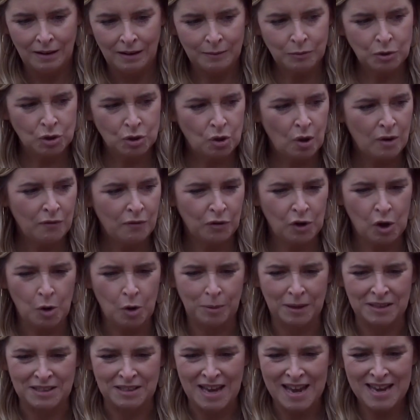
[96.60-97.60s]
I'm just going for a
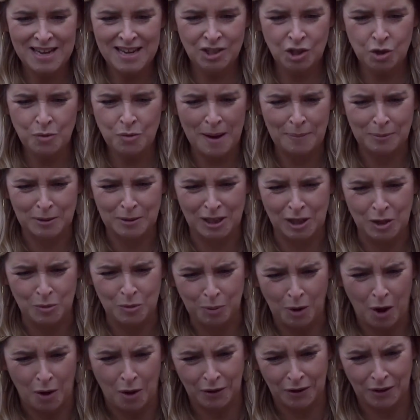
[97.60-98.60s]
couple of days, you
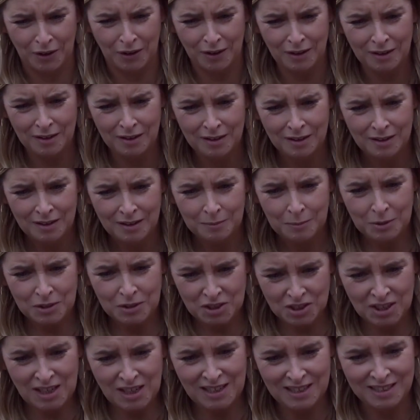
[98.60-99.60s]
absolute plonker.
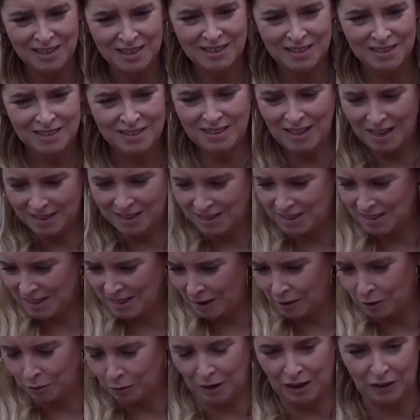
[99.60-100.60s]
But still, it's nice to
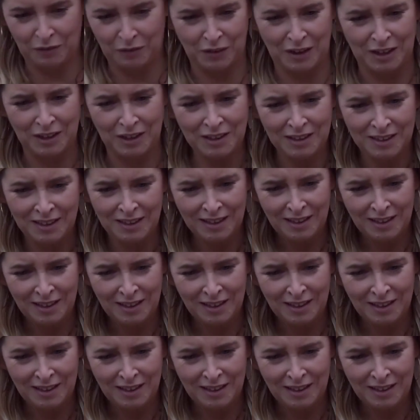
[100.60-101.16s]
see how you really feel.